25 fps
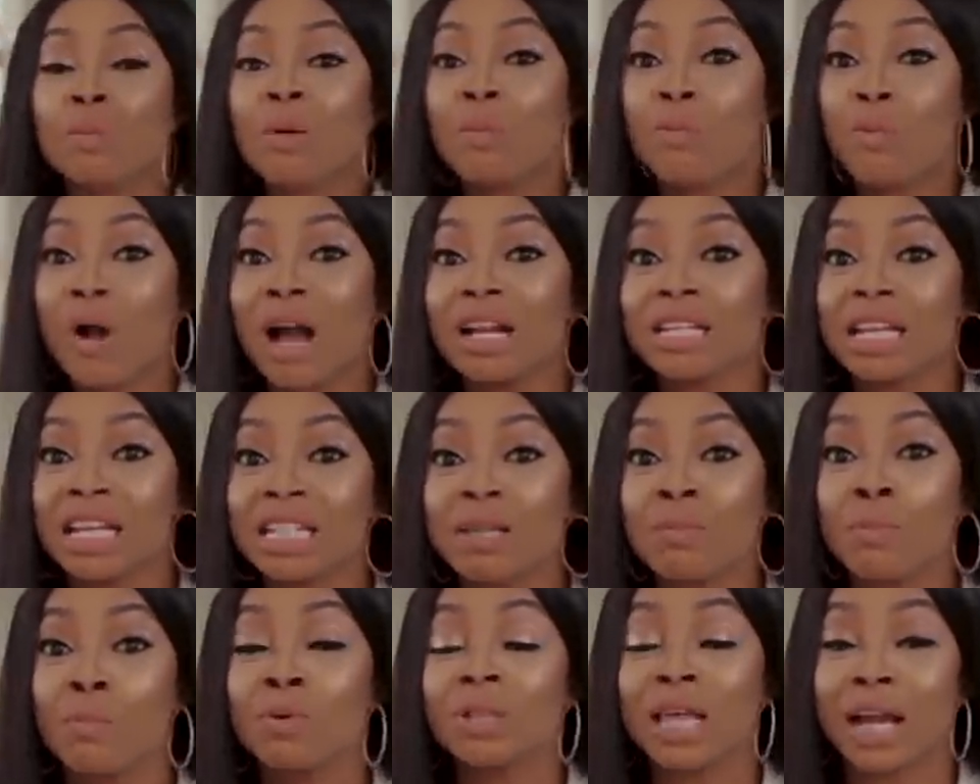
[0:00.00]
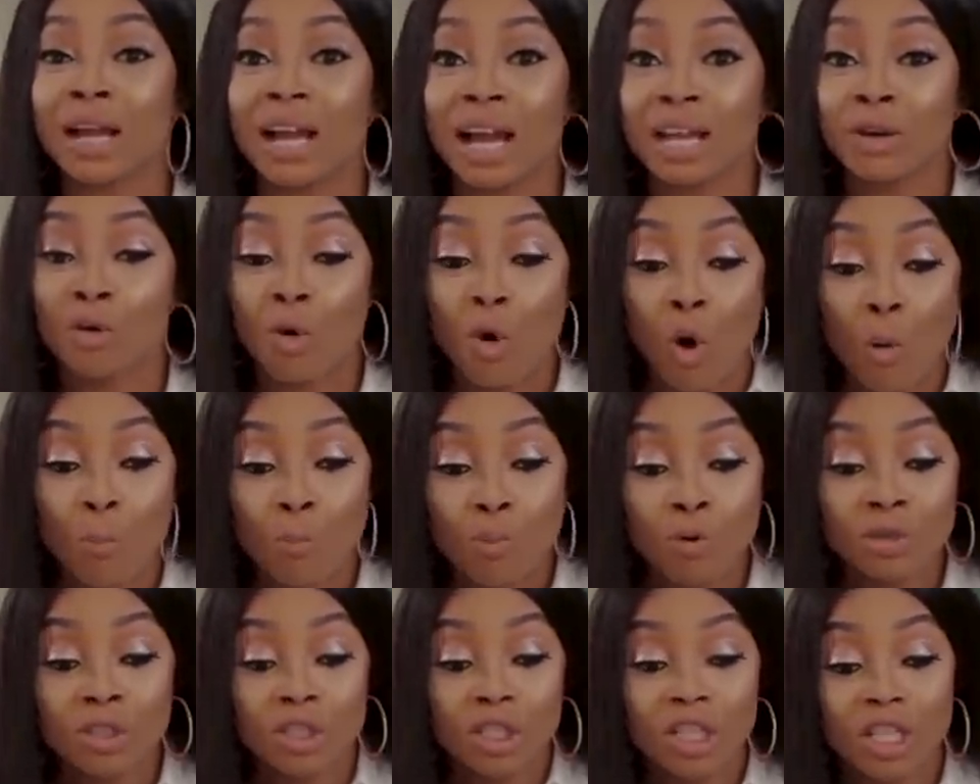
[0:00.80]
Some people are dating people that can
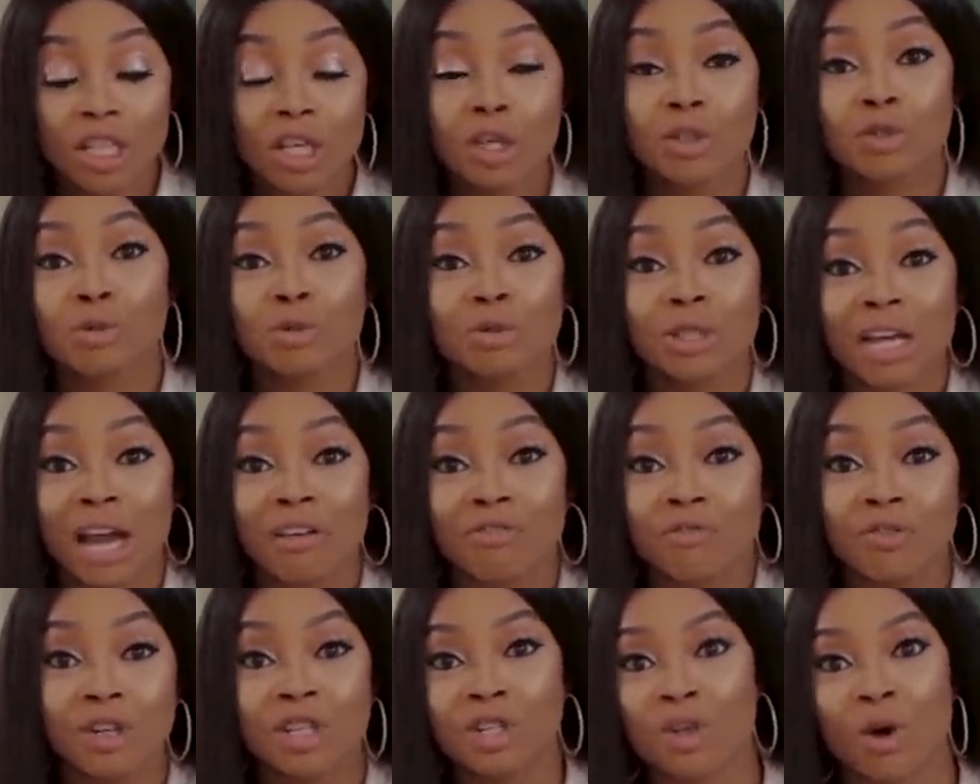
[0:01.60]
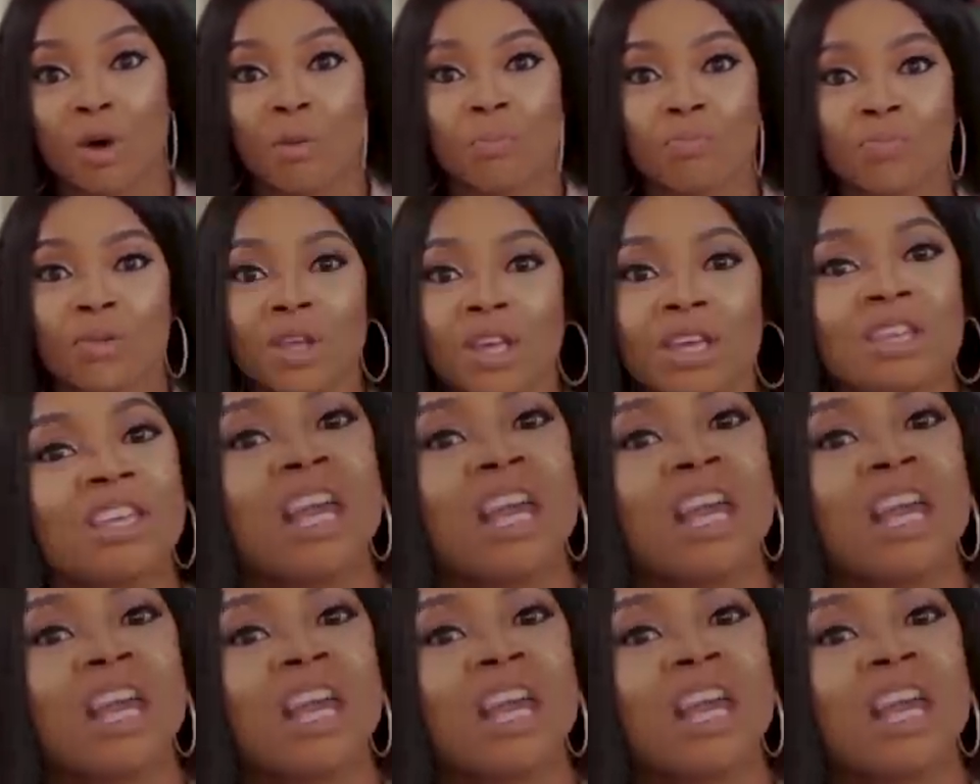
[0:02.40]
open the key to their freedom.